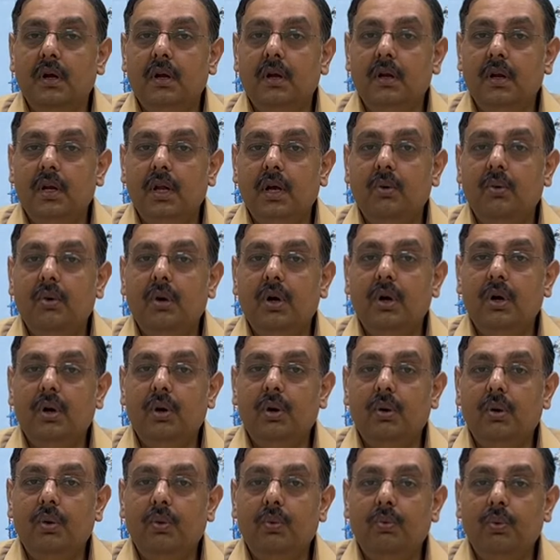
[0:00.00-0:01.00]
Now,
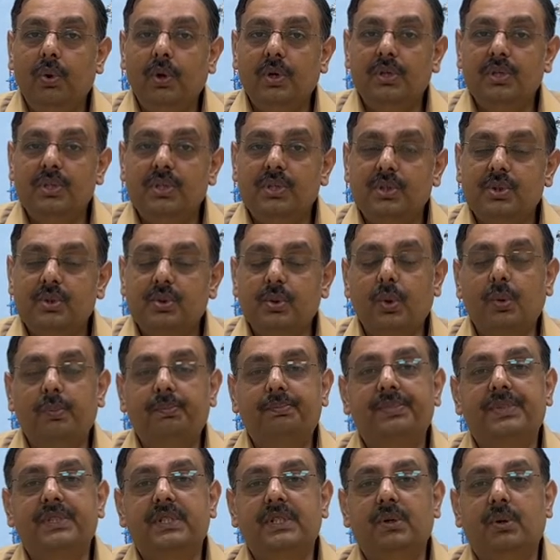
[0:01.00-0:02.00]
what
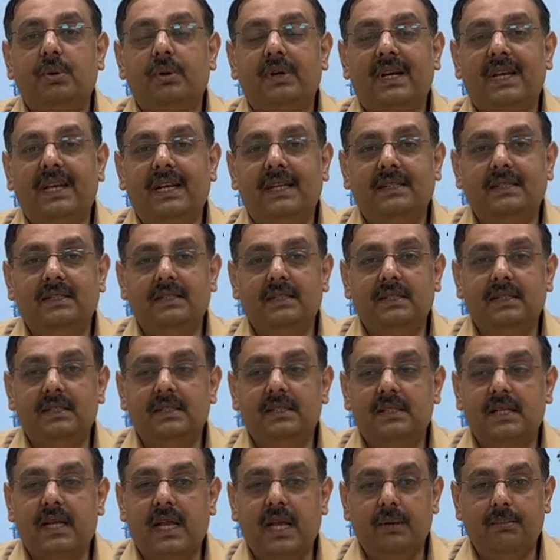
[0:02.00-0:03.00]
soaps or
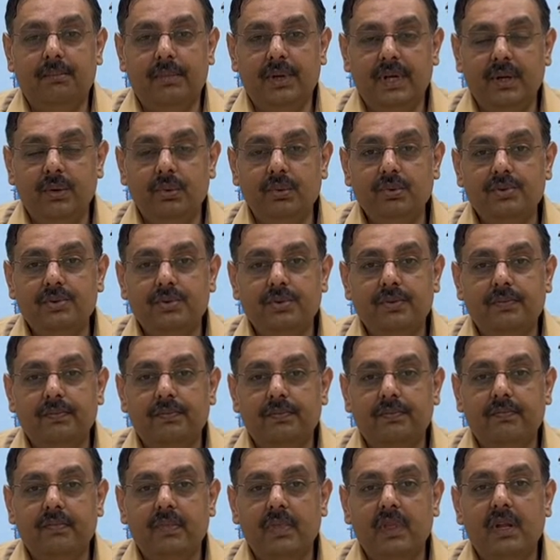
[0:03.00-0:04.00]
cleansers can be used?
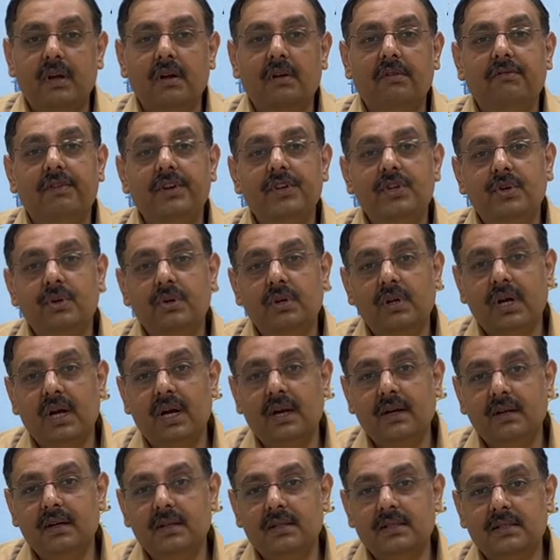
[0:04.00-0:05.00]
We should
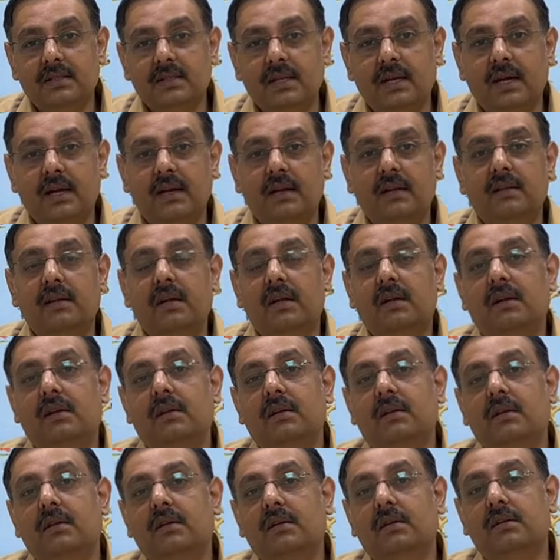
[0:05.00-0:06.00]
understand
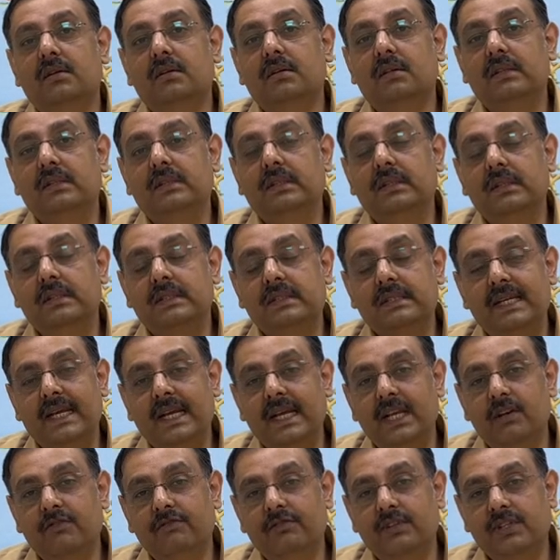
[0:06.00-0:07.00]
that the
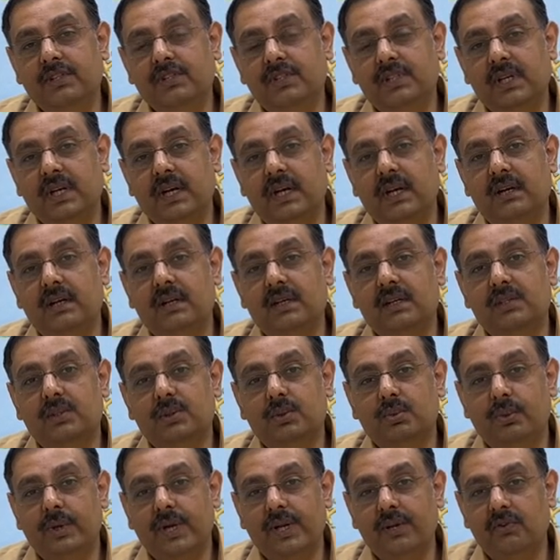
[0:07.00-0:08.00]
skin of the child is
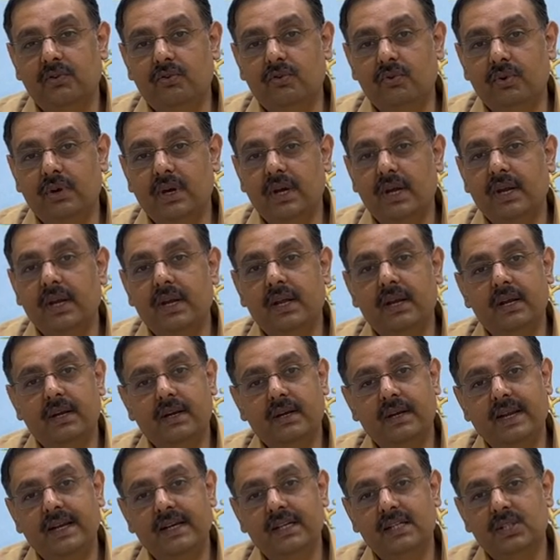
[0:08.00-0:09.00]
quite dry and it
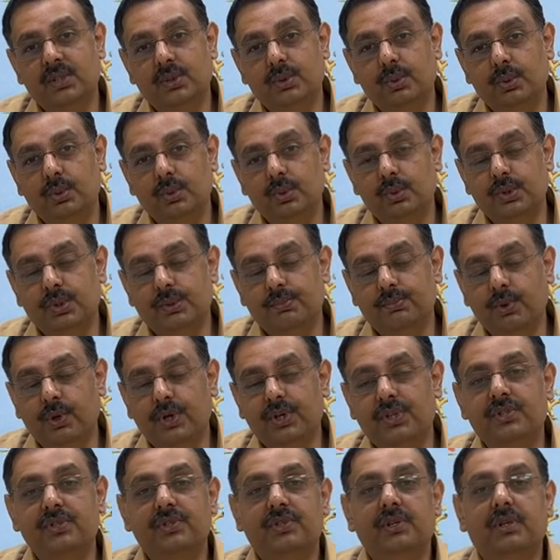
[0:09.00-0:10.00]
tends to lose
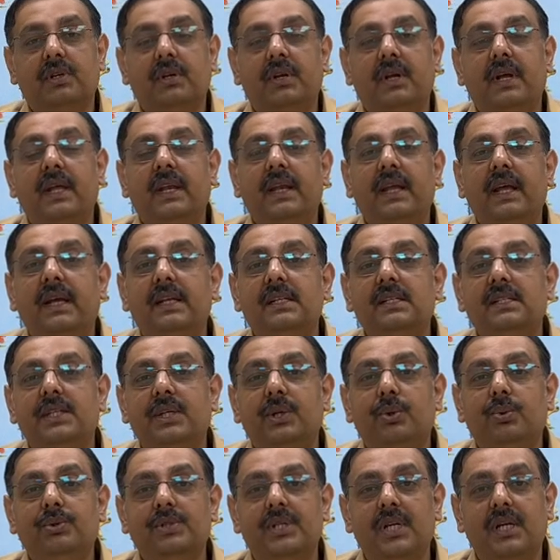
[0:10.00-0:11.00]
moisture, and hence
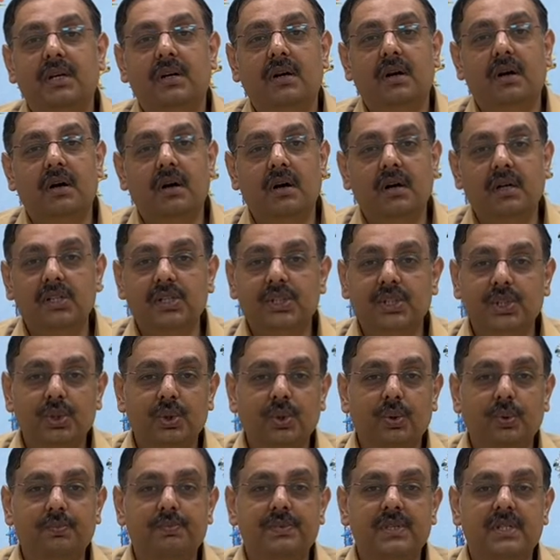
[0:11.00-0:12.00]
using harsh
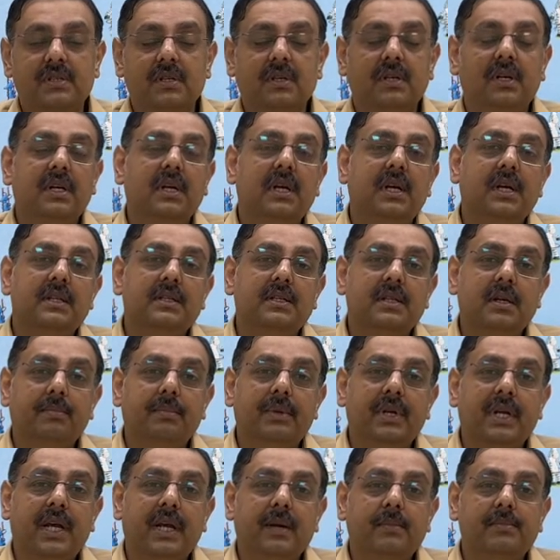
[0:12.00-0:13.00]
soaps
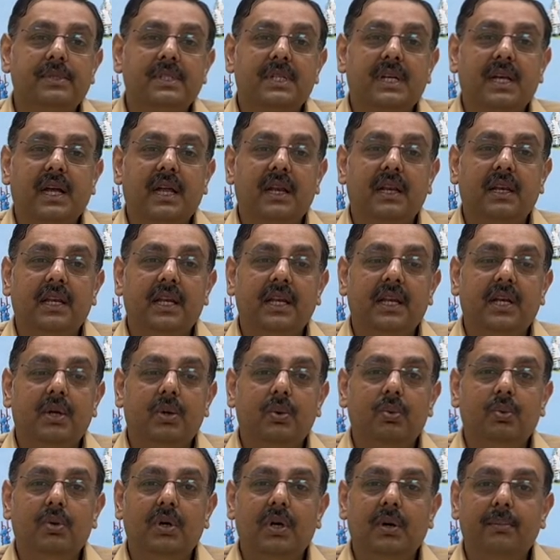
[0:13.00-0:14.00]
sometimes can lead
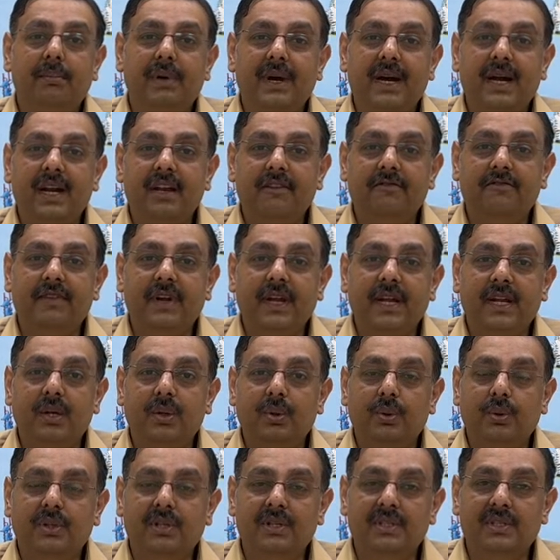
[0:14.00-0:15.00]
to a bad effect
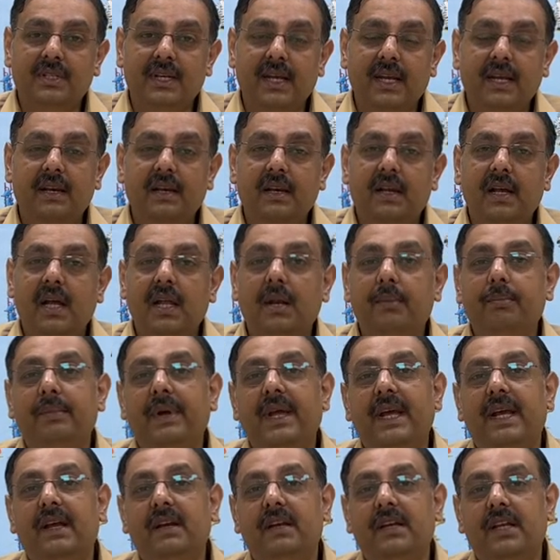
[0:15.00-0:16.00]
on the skin and
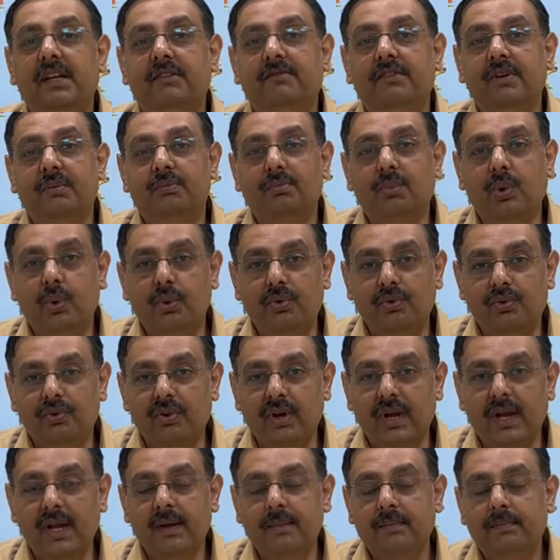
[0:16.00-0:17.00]
make it even more
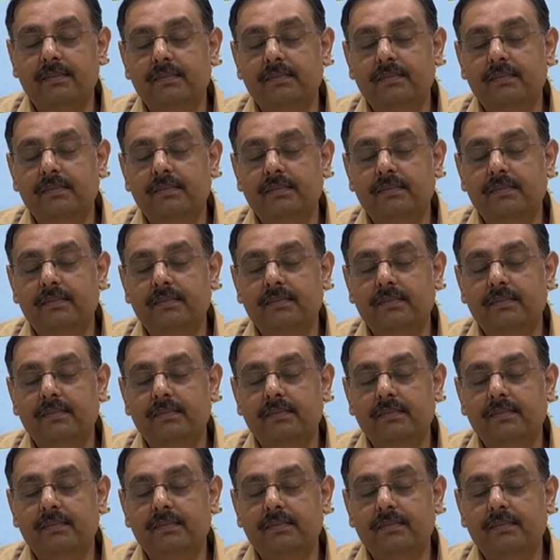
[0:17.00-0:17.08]
dry.